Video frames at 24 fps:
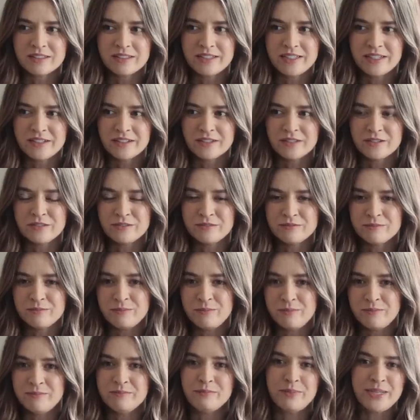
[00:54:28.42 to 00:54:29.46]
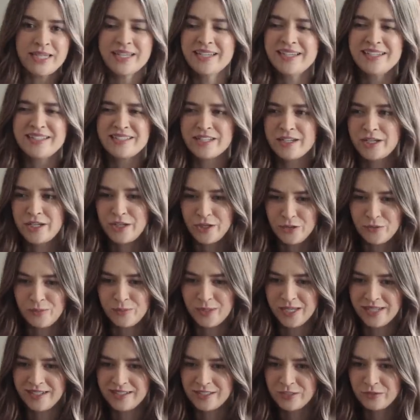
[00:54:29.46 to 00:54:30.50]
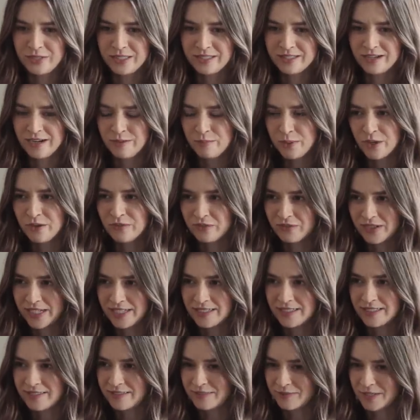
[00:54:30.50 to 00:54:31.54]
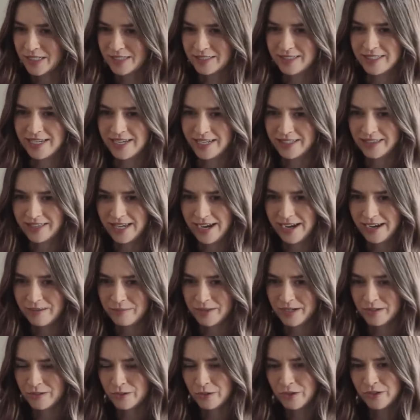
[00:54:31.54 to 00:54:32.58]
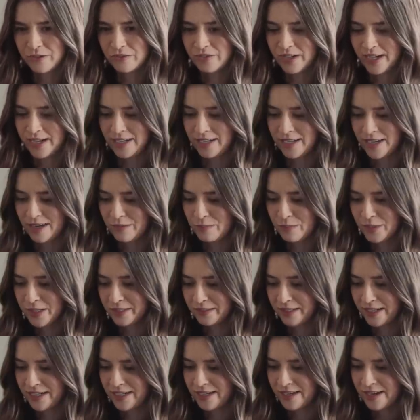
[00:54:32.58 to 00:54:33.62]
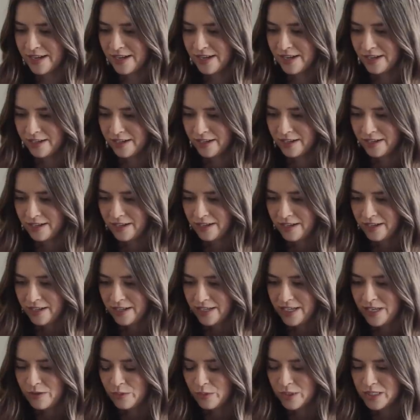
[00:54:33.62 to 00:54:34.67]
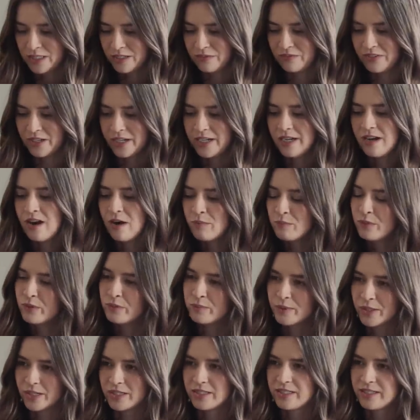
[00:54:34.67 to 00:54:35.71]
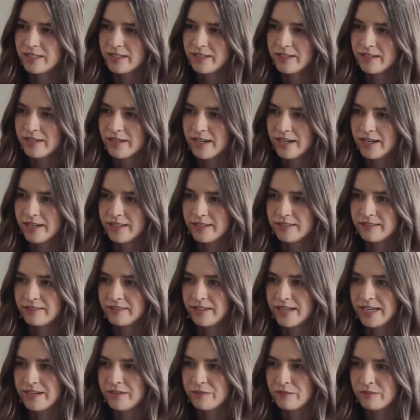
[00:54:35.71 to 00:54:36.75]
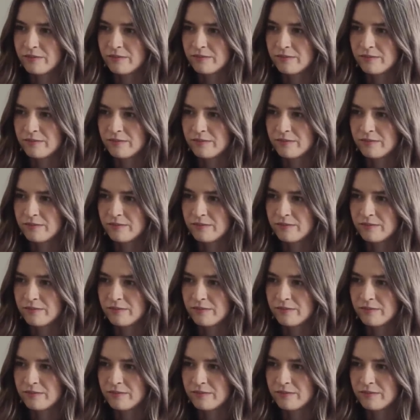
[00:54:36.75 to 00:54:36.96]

you know, B he's a human, so he's not perfect. I'm right. Not saying that. I'm not glorifying him, but like he was a very humble person and like